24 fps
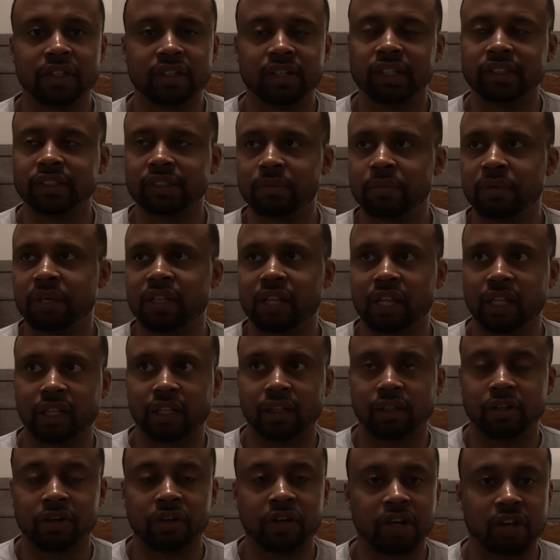Doesn't mean that the
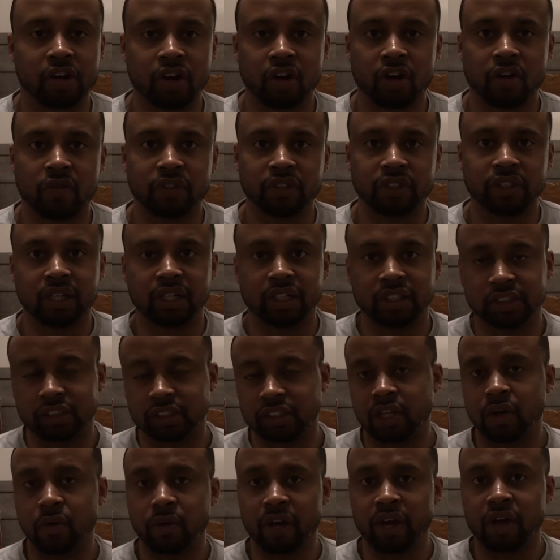learning curve is going to
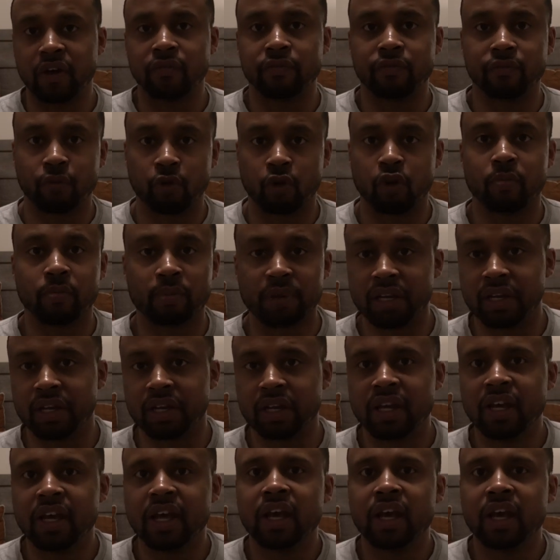slow down for me.